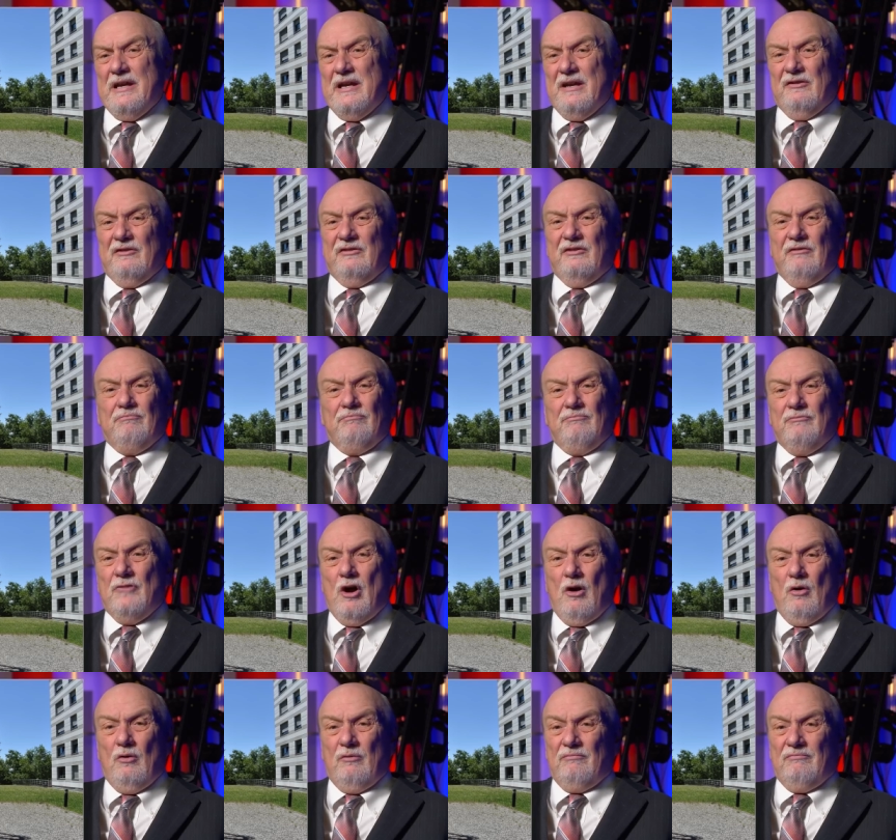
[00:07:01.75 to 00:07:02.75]
He is
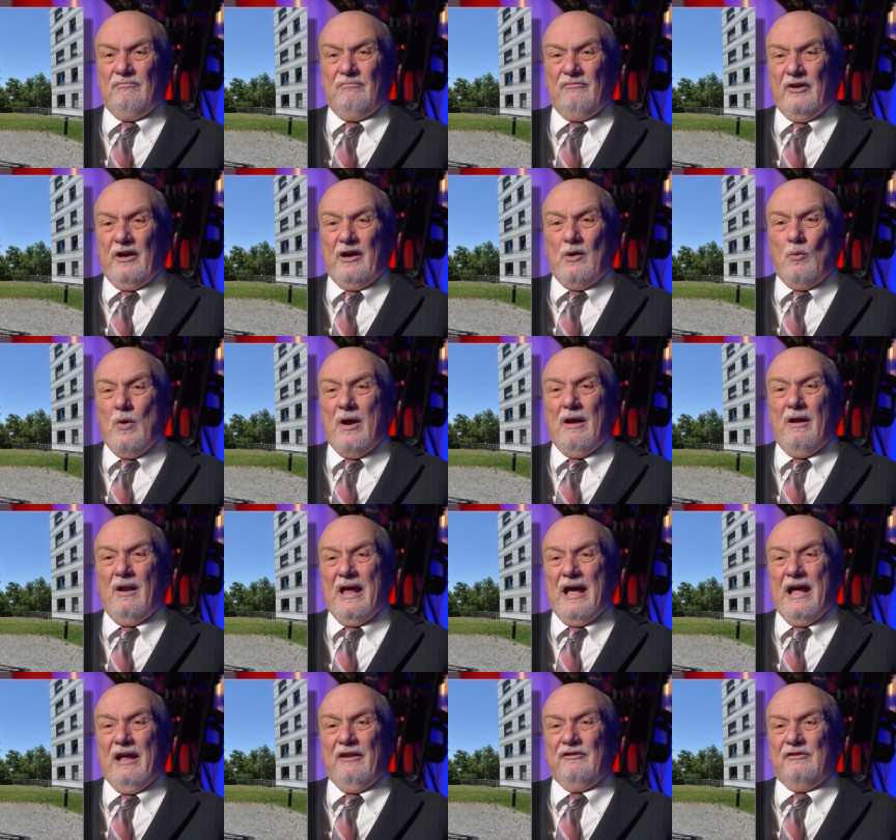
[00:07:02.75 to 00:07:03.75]
known very
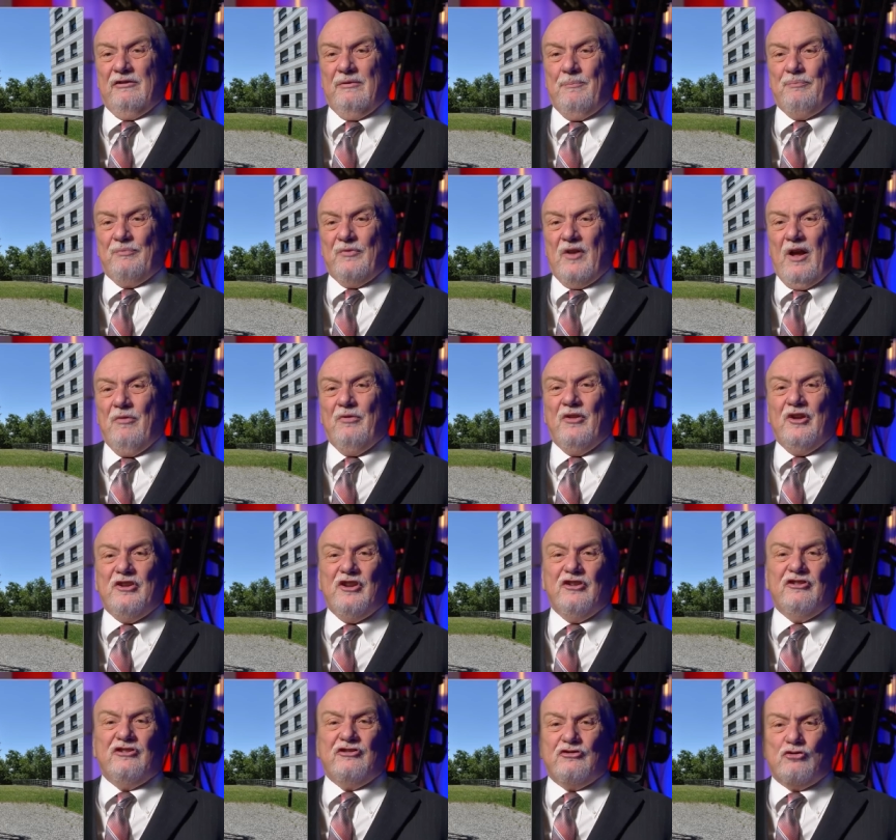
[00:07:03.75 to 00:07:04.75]
well as the
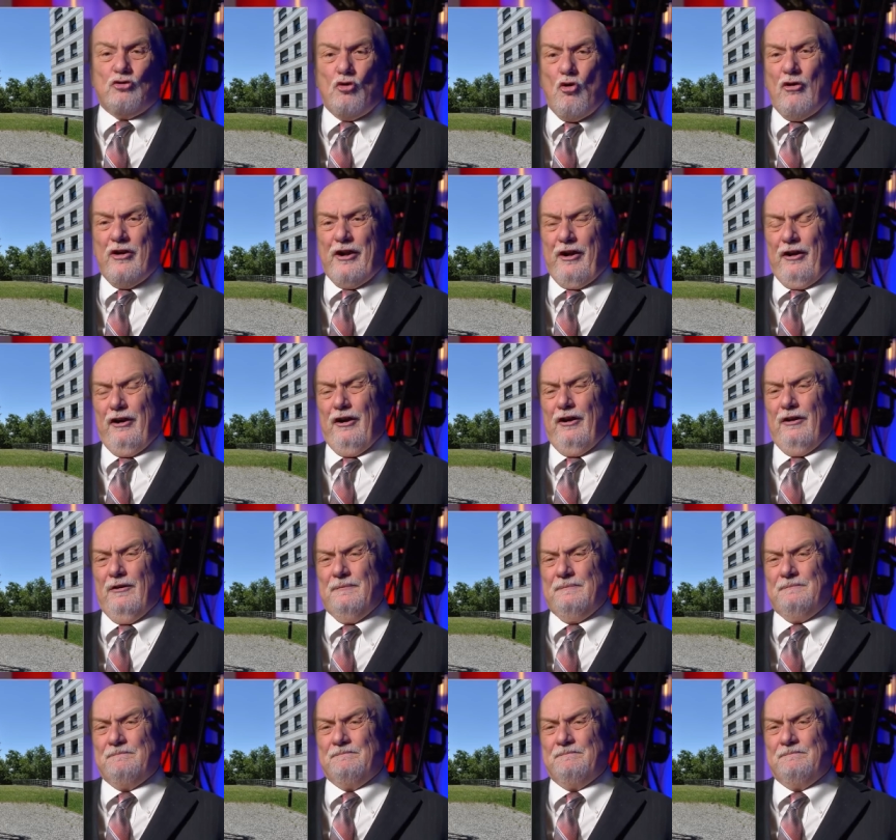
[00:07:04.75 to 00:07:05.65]
destroyer.